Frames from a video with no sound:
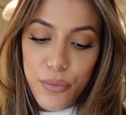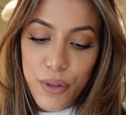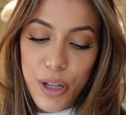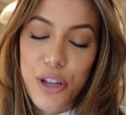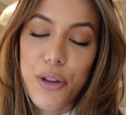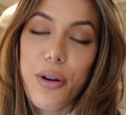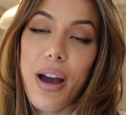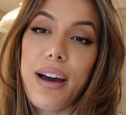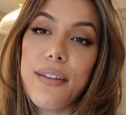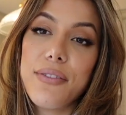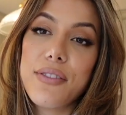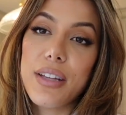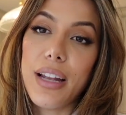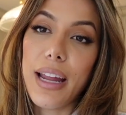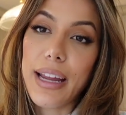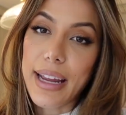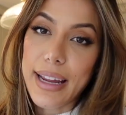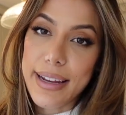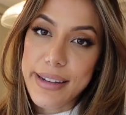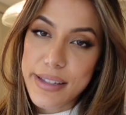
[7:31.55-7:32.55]
You have to
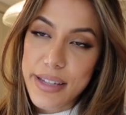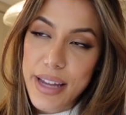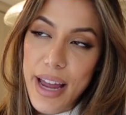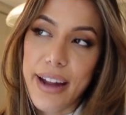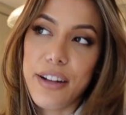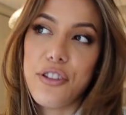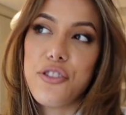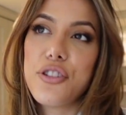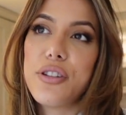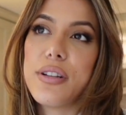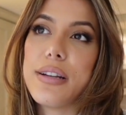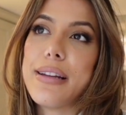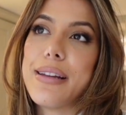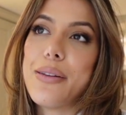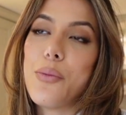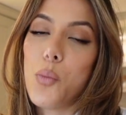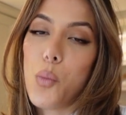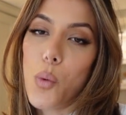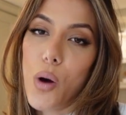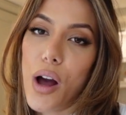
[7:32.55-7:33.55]
like
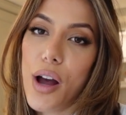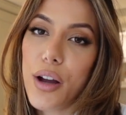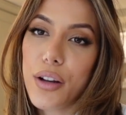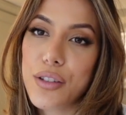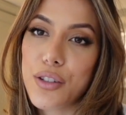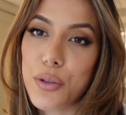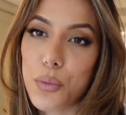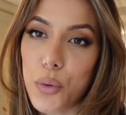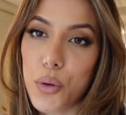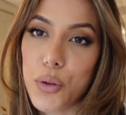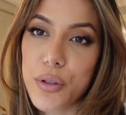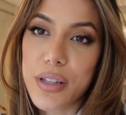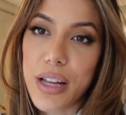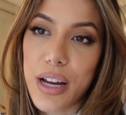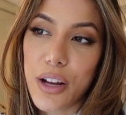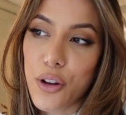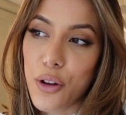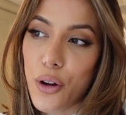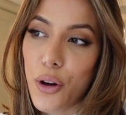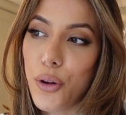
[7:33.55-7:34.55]
intentionally work towards
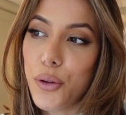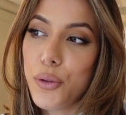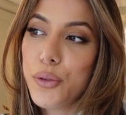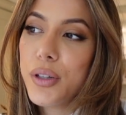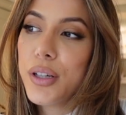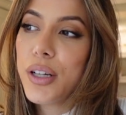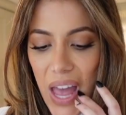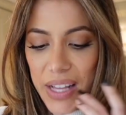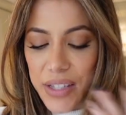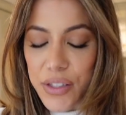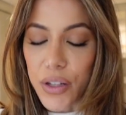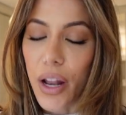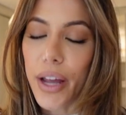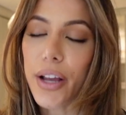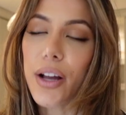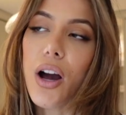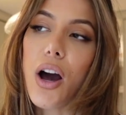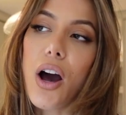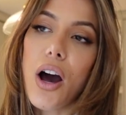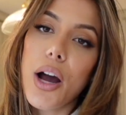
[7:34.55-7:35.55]
that goal. So
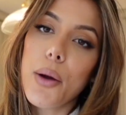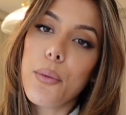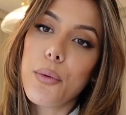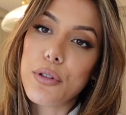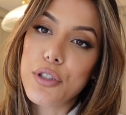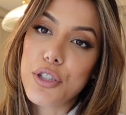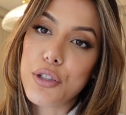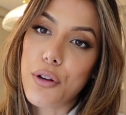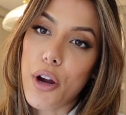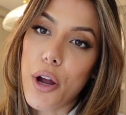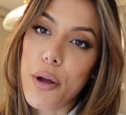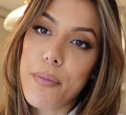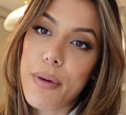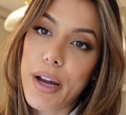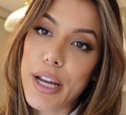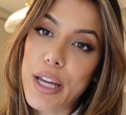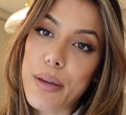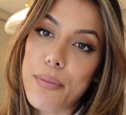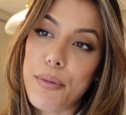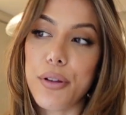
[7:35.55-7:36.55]
like, I want to grow
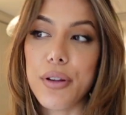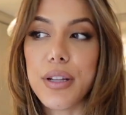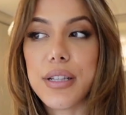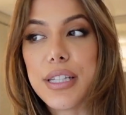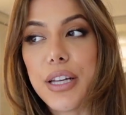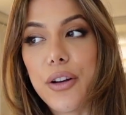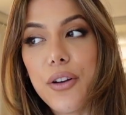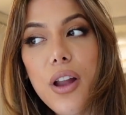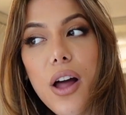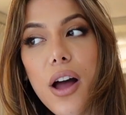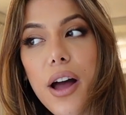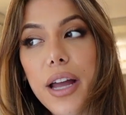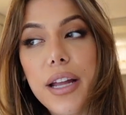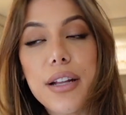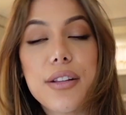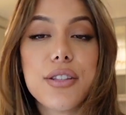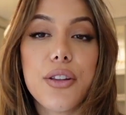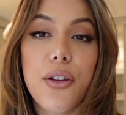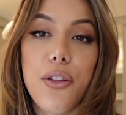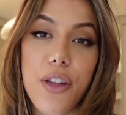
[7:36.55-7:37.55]
my community
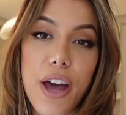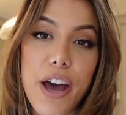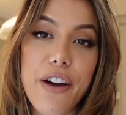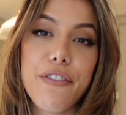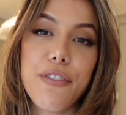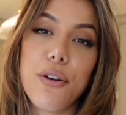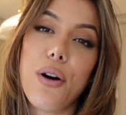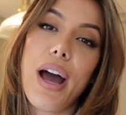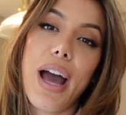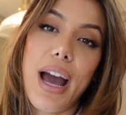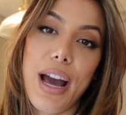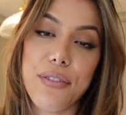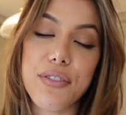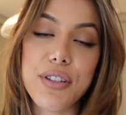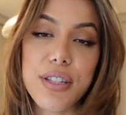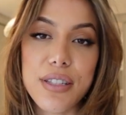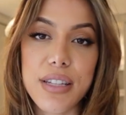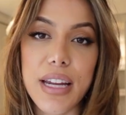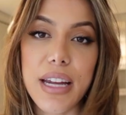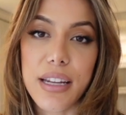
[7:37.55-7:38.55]
online, so therefore I have
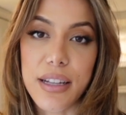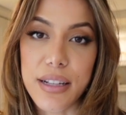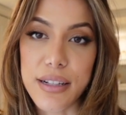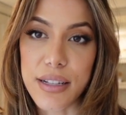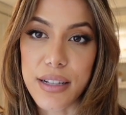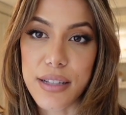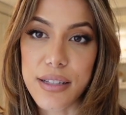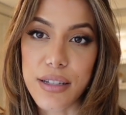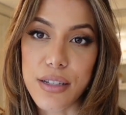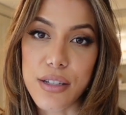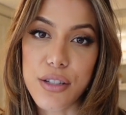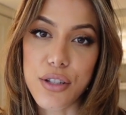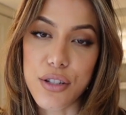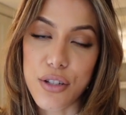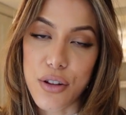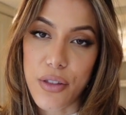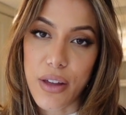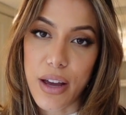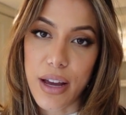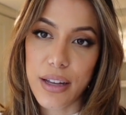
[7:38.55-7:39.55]
to stay consistent to
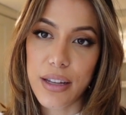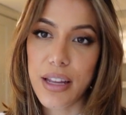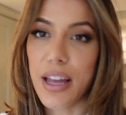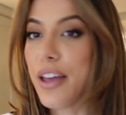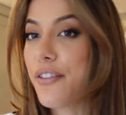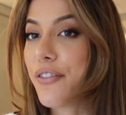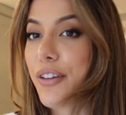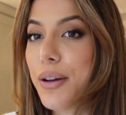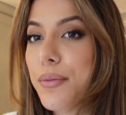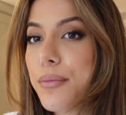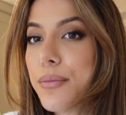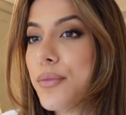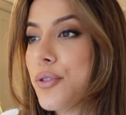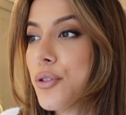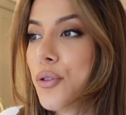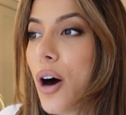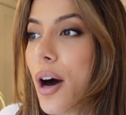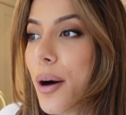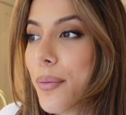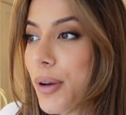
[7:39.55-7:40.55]
do that. If I'm
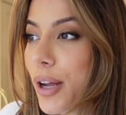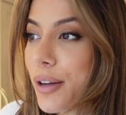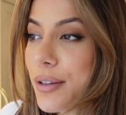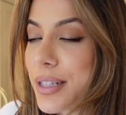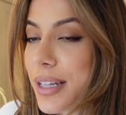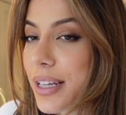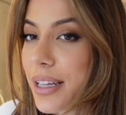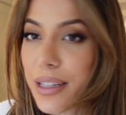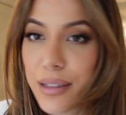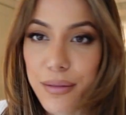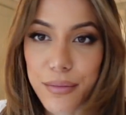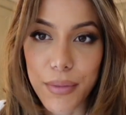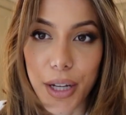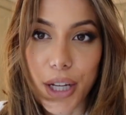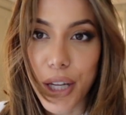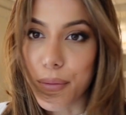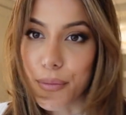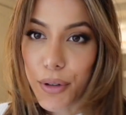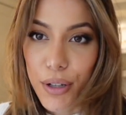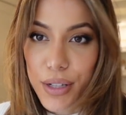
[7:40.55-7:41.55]
not uploading, my
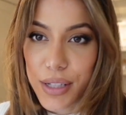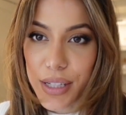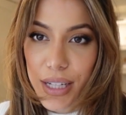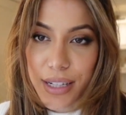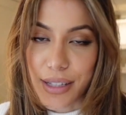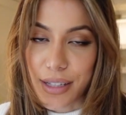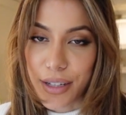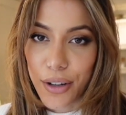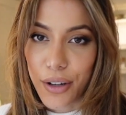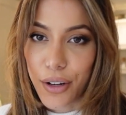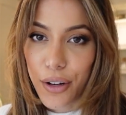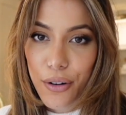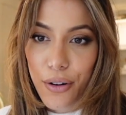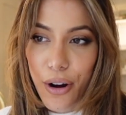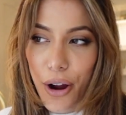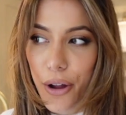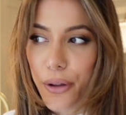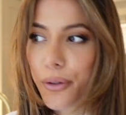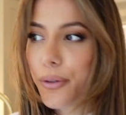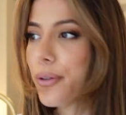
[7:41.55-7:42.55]
community isn't gonna
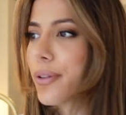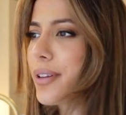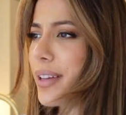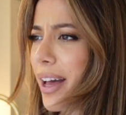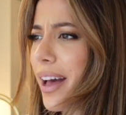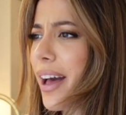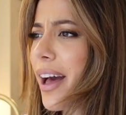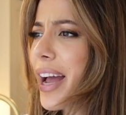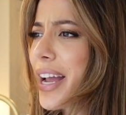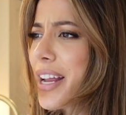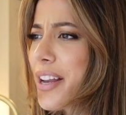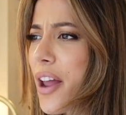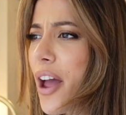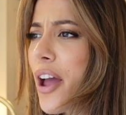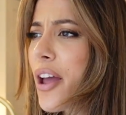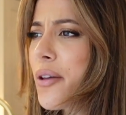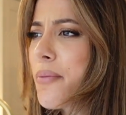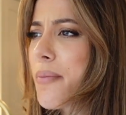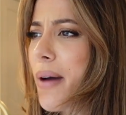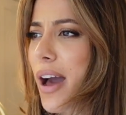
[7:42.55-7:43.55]
grow. I
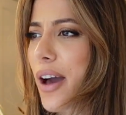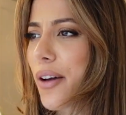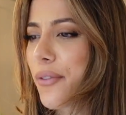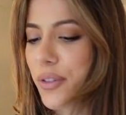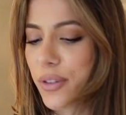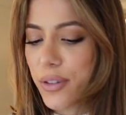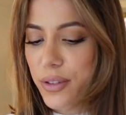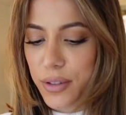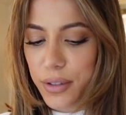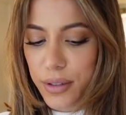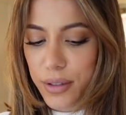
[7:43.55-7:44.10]
know, Mavs.